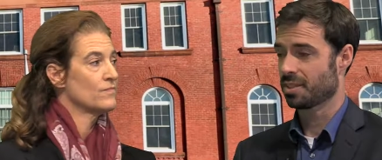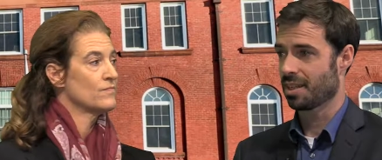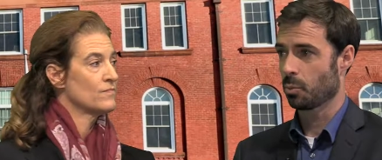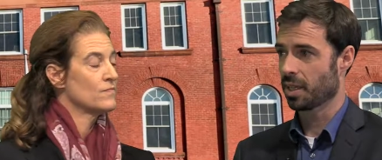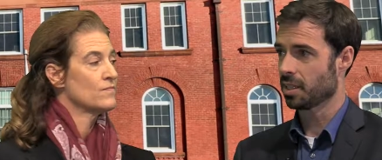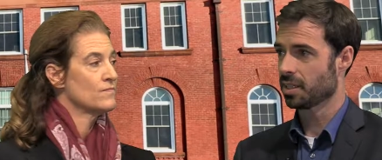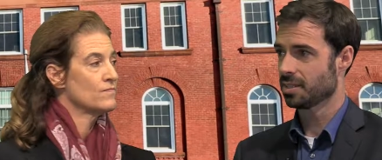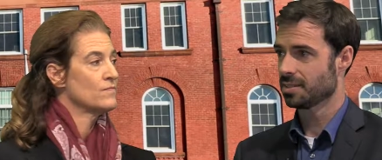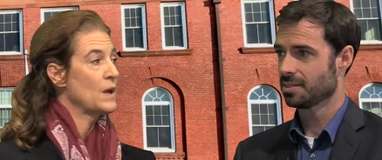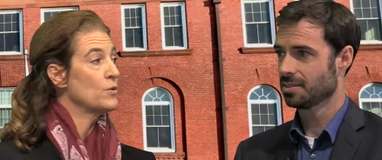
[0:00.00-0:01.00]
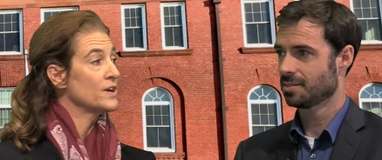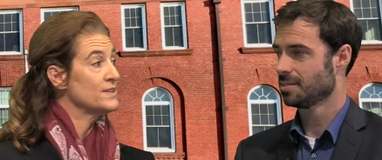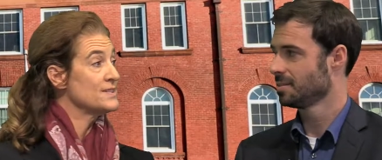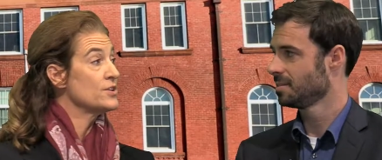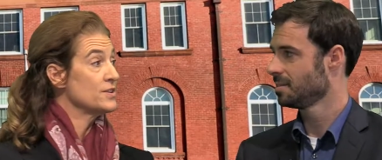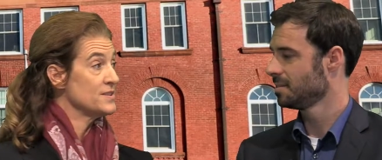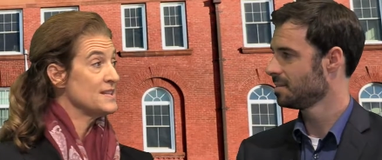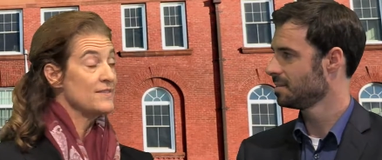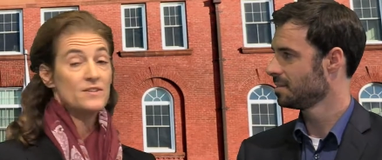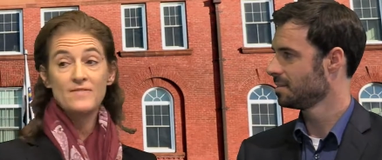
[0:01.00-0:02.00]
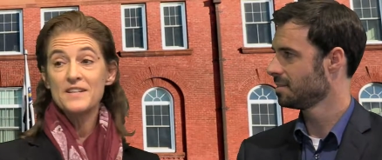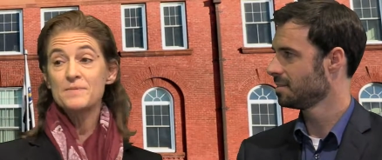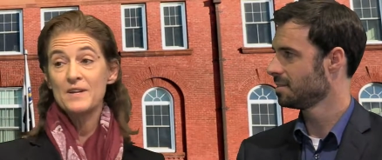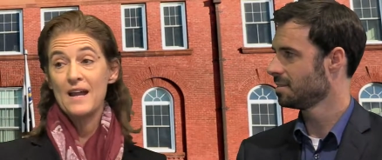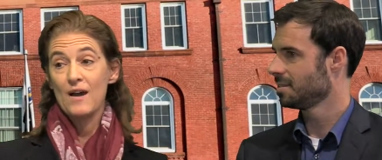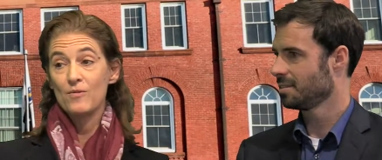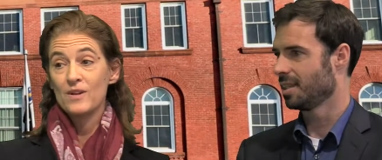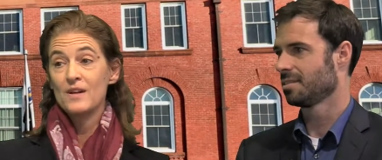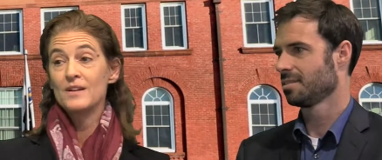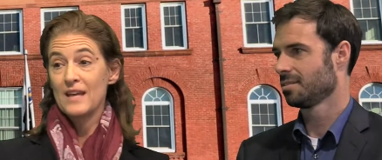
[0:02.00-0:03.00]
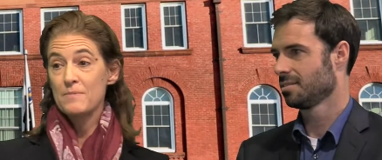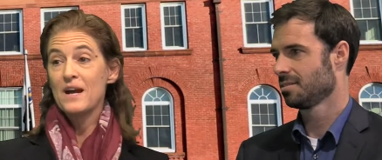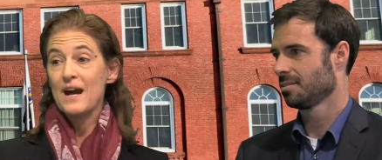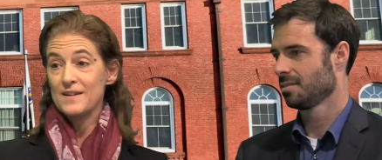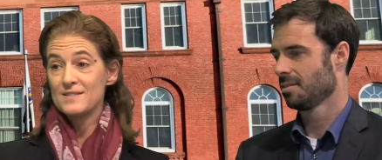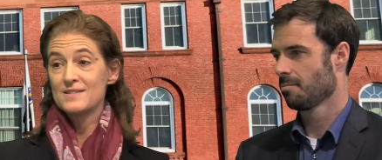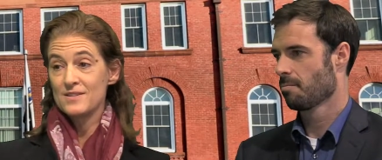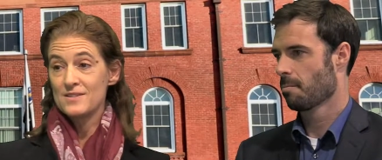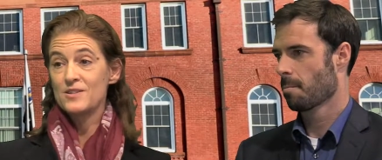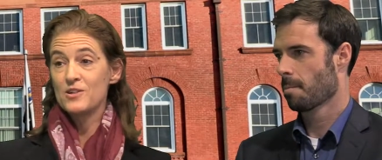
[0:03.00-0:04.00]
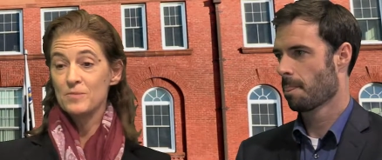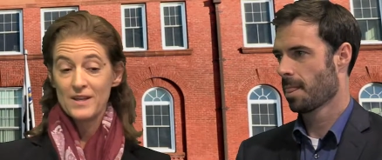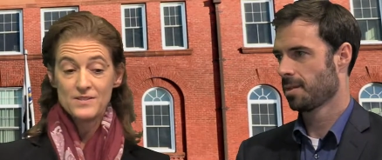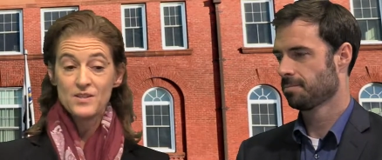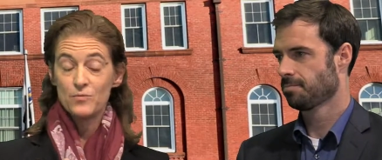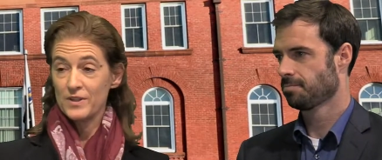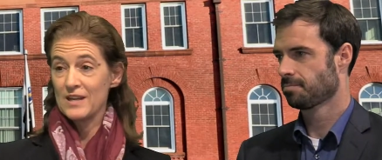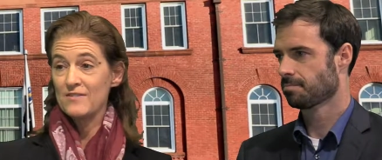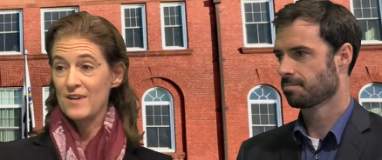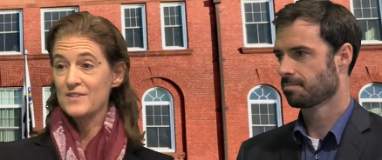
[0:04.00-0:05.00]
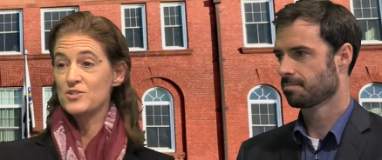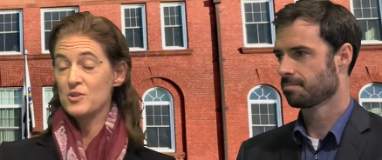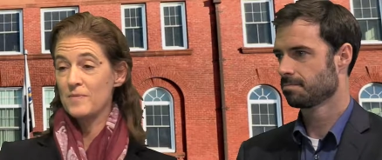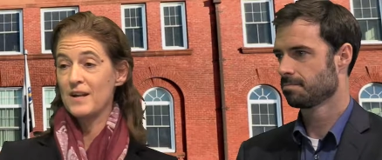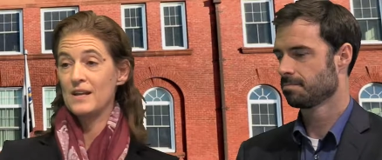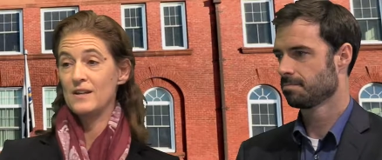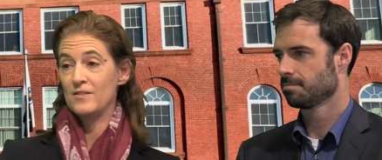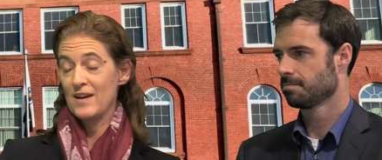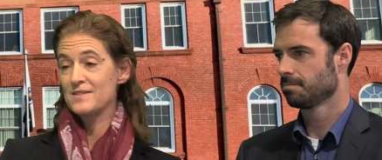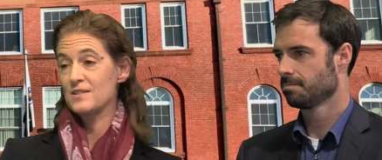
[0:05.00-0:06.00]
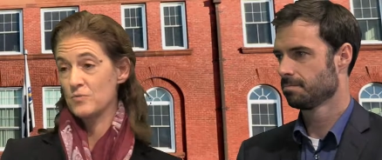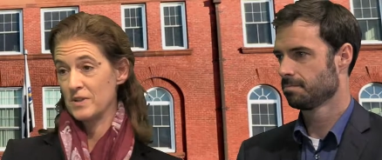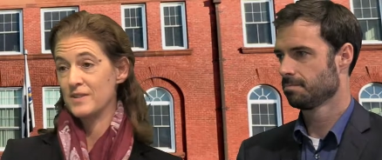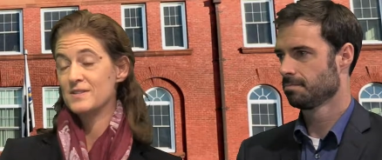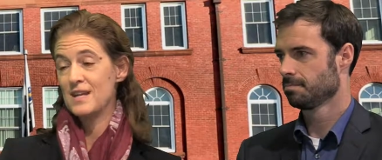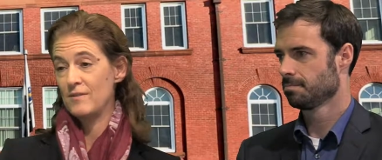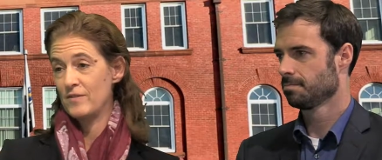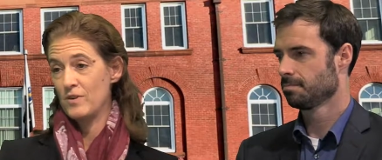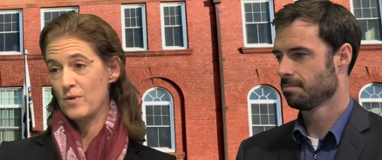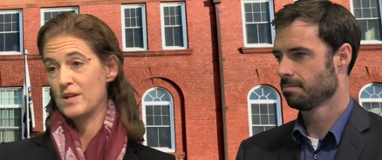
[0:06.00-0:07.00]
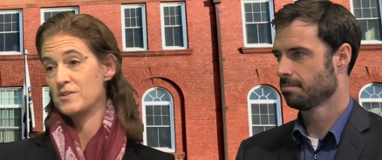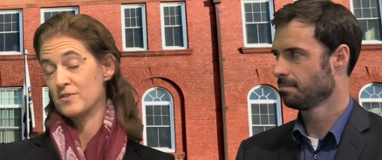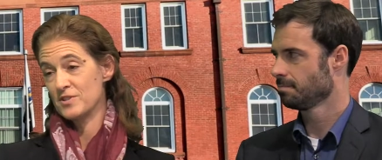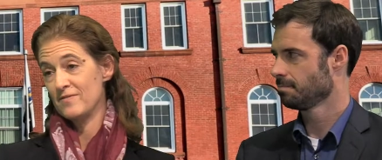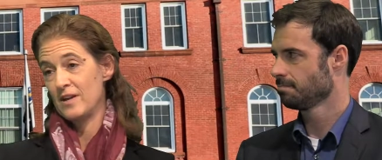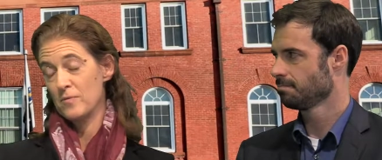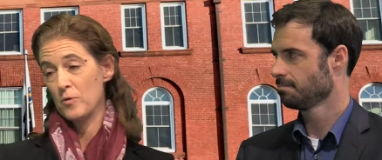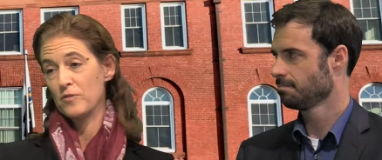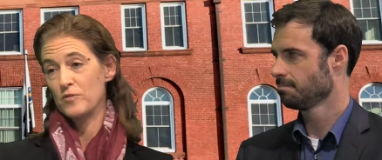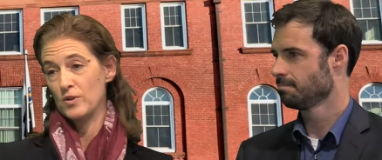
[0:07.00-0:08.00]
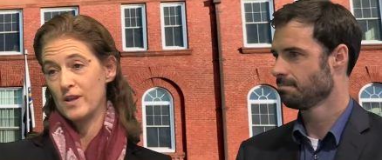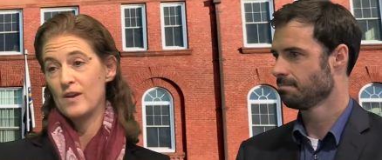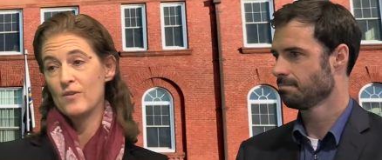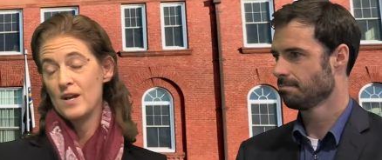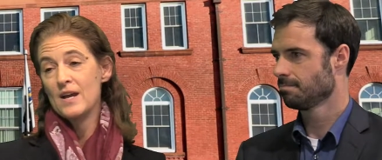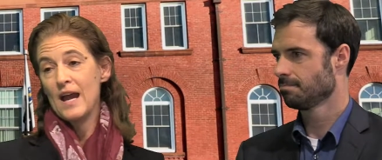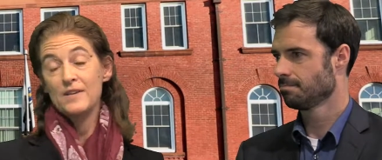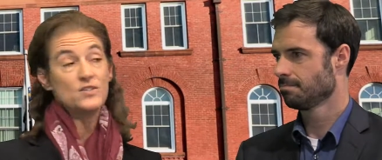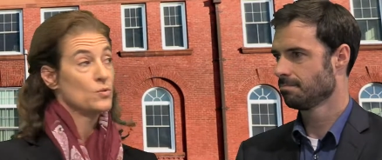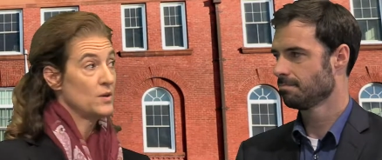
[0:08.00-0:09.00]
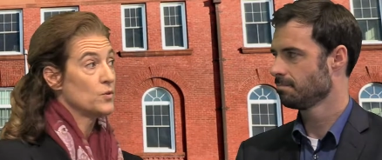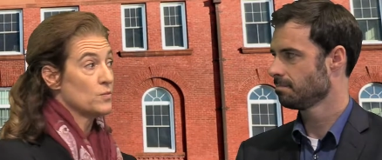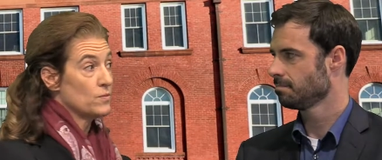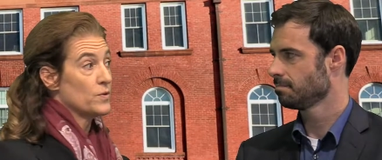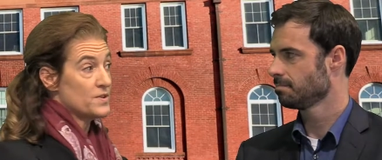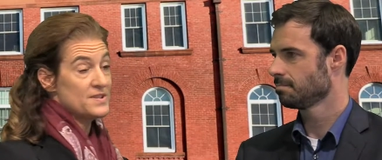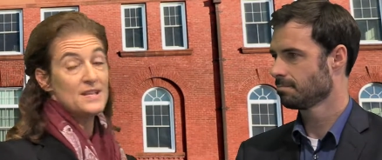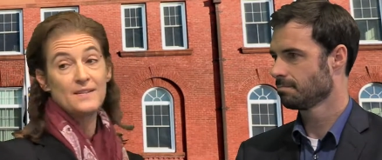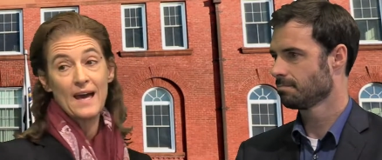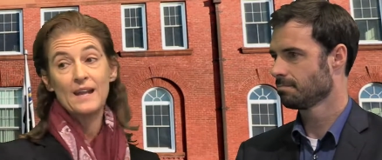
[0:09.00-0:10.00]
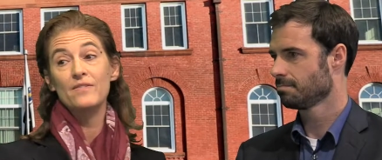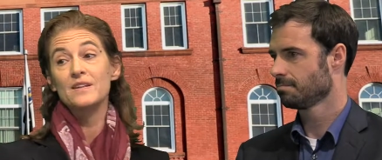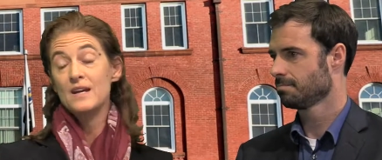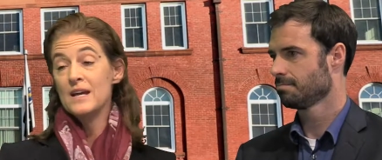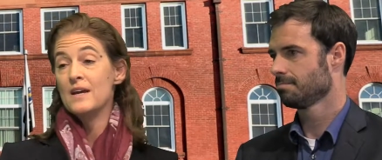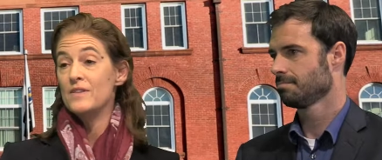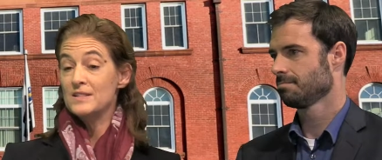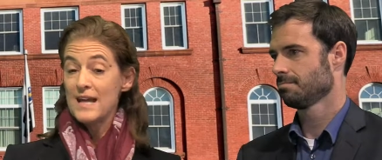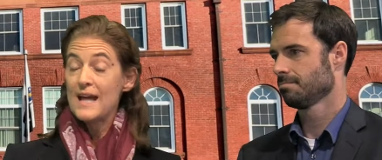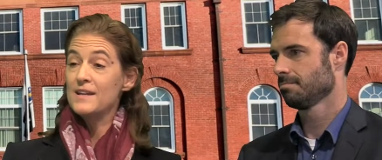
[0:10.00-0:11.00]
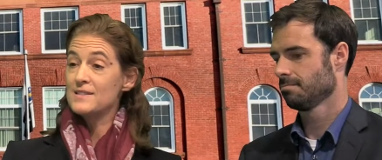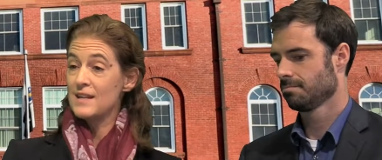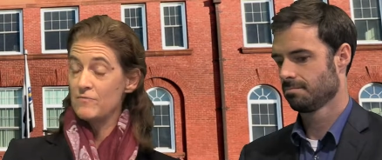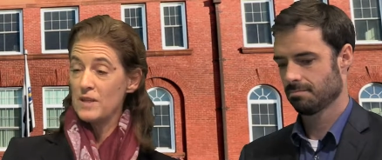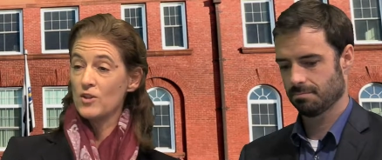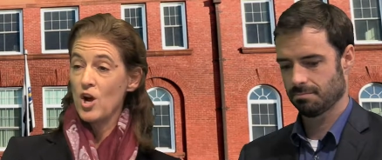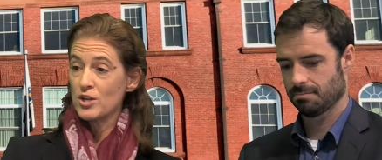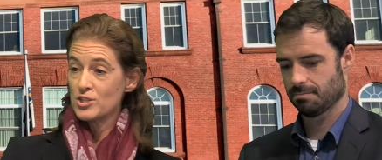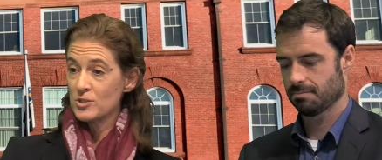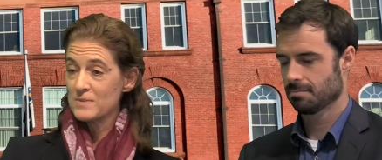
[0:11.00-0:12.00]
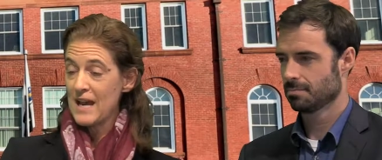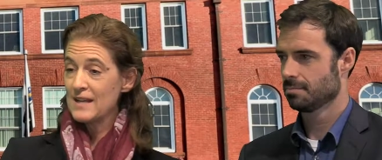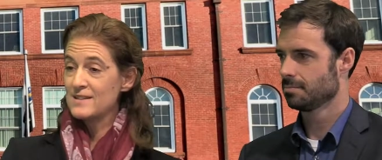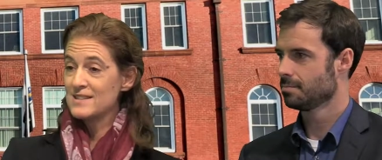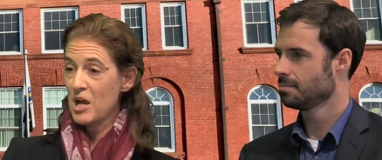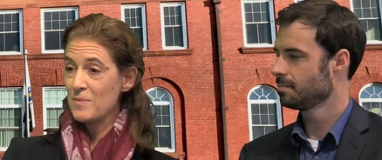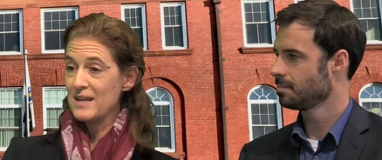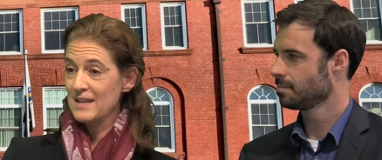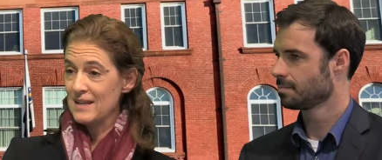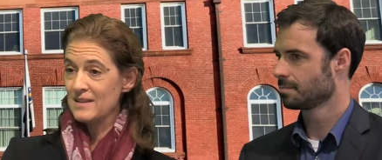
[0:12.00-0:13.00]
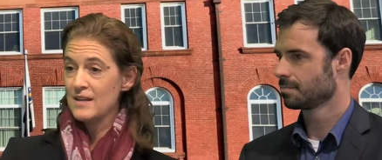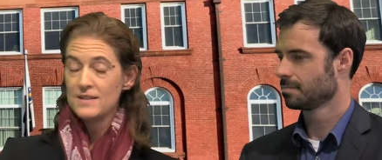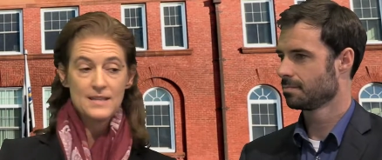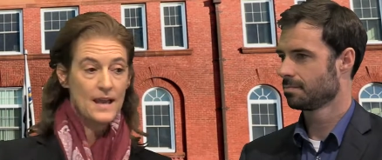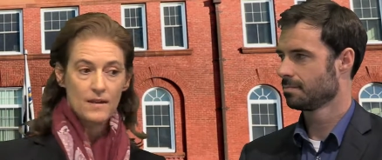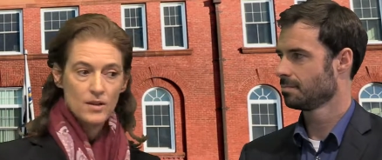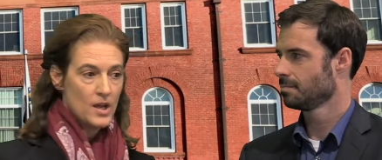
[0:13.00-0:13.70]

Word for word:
Speaker 1: it out weekly.
Speaker 2: And we're considered a safe investment now. Yes. Cape Cod is considered a place to really invest your money and invest in real estate if you want to diversify your portfolio. Mm-hmm. And so and we're, we're seeing that in the, the tenants that have been long-term tenants coming in saying,